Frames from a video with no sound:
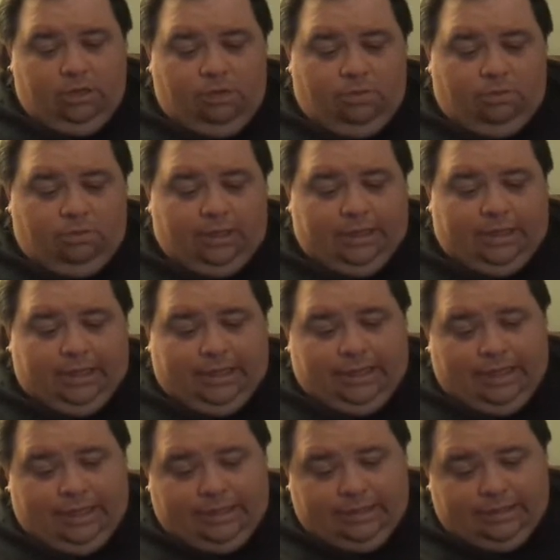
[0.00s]
What you
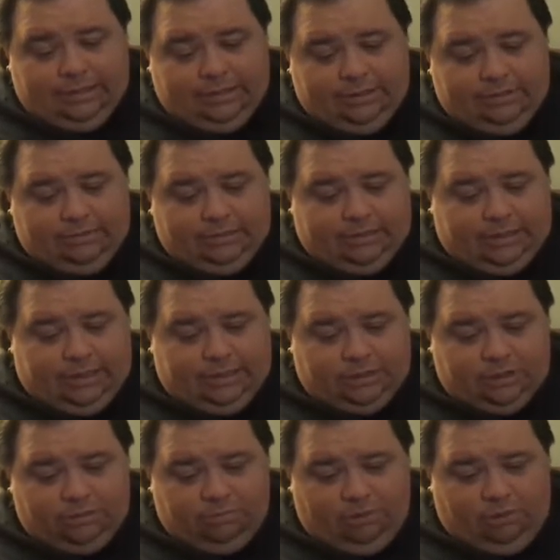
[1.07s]
got to do is get a
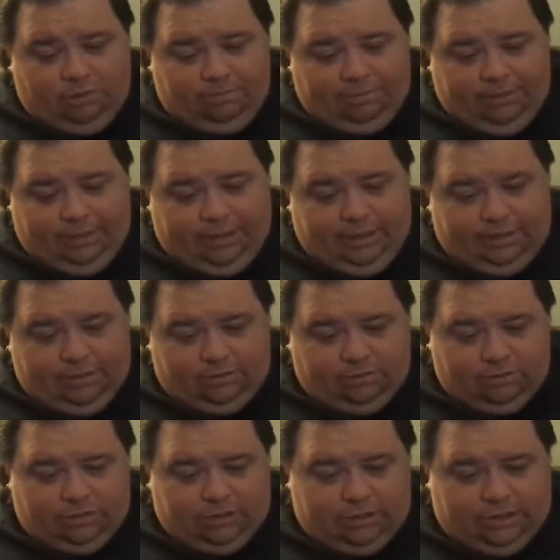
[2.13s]
small pan. Of
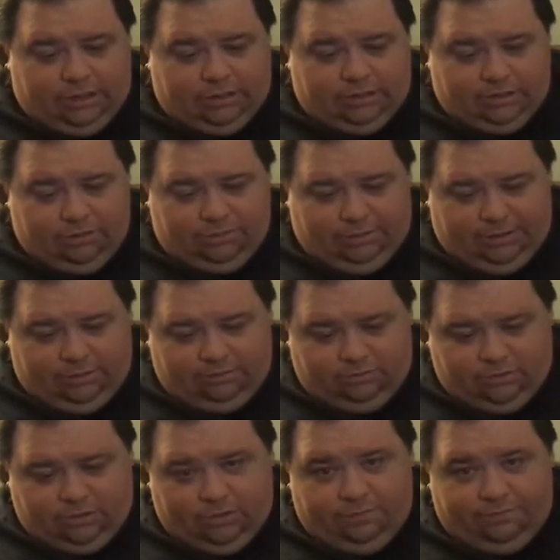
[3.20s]
course, you guys know my little
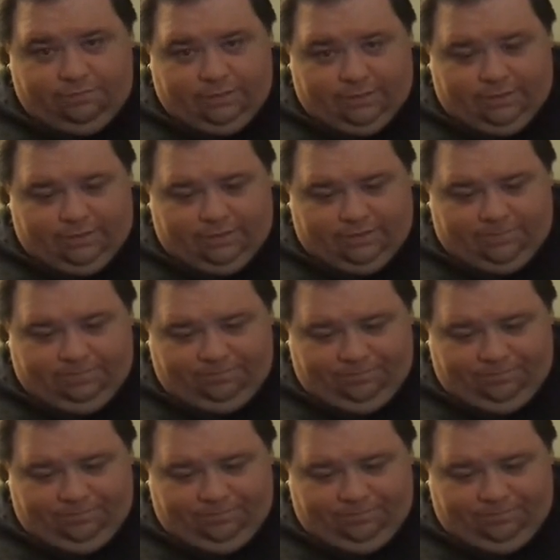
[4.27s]
stove thing here.